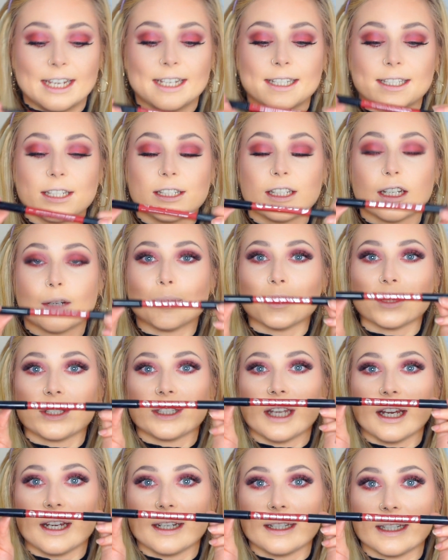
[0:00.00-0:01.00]
It is a
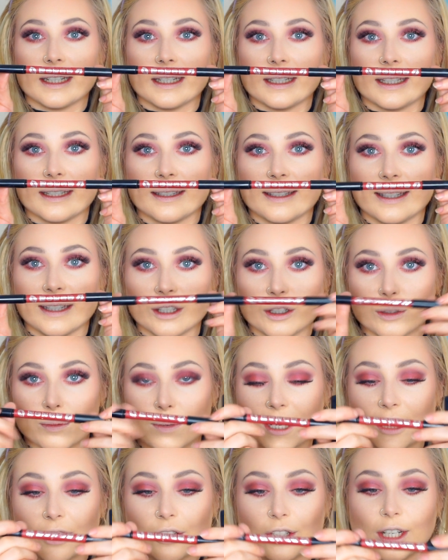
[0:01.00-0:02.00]
double-sided
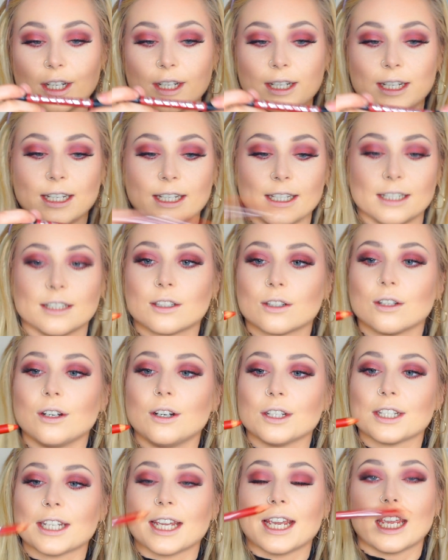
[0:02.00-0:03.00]
situation. It's
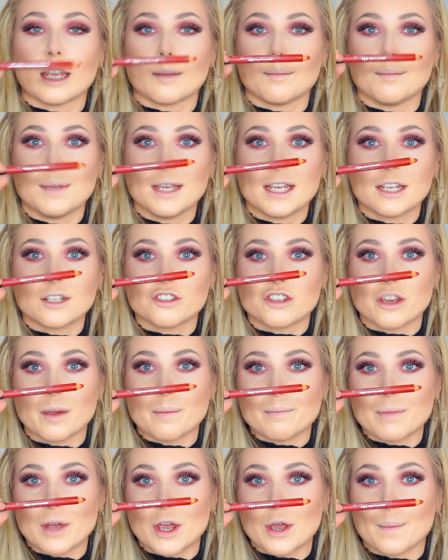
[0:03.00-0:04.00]
got a big
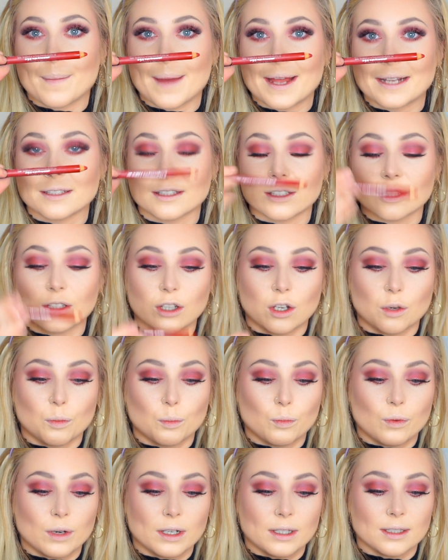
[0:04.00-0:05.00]
jumbo pencil
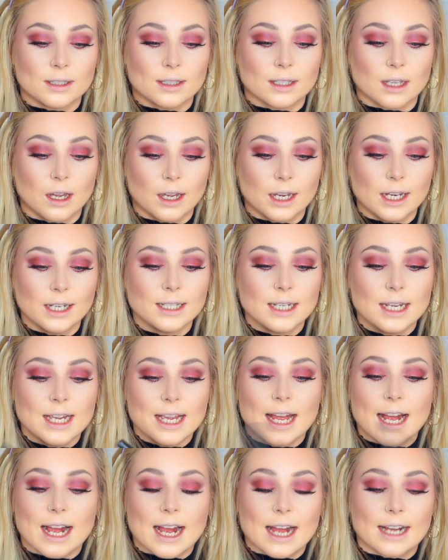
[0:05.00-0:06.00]
on one side,
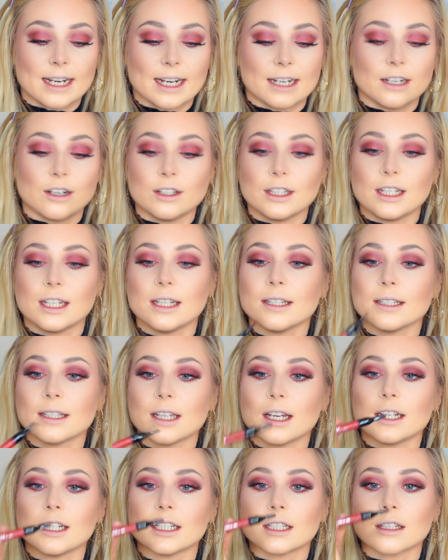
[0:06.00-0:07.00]
and then on the other
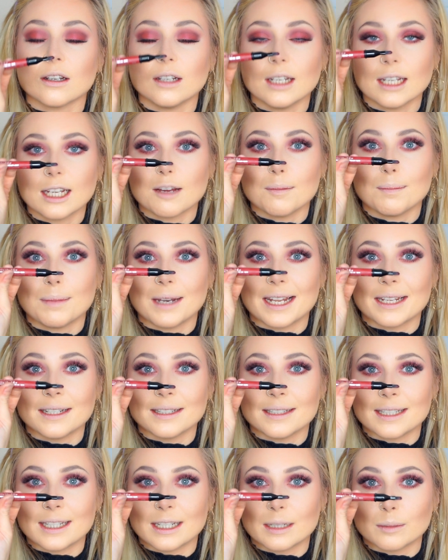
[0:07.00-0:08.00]
side it's got like a
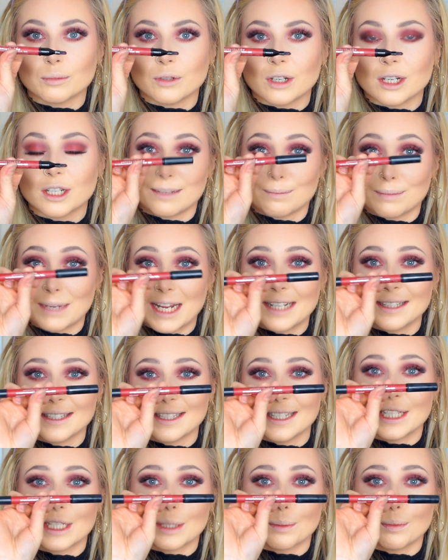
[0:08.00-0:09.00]
blending brush. It blends
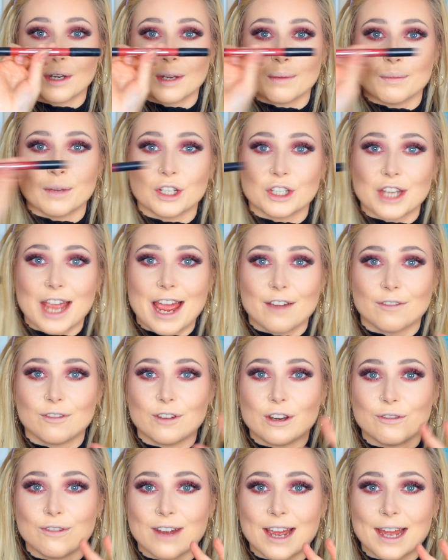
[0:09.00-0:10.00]
into pretty much
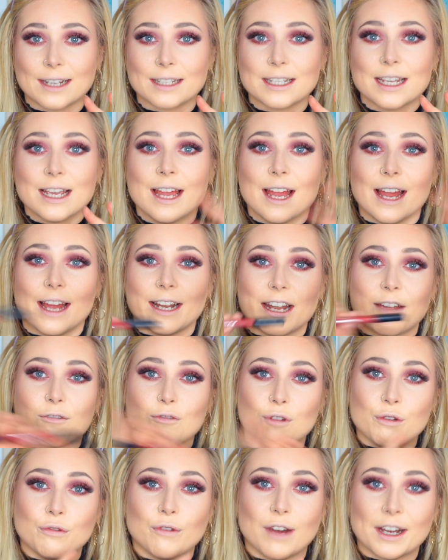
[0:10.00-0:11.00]
every red and
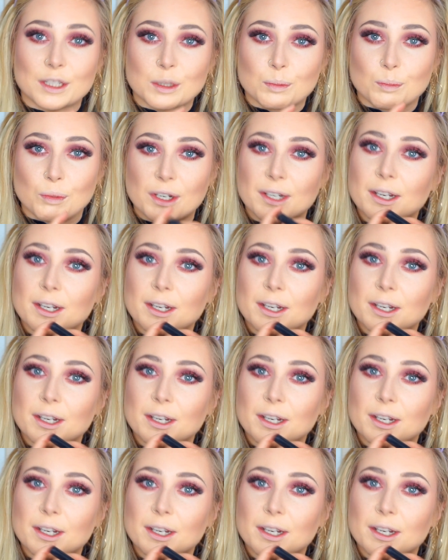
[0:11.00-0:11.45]
every raspberry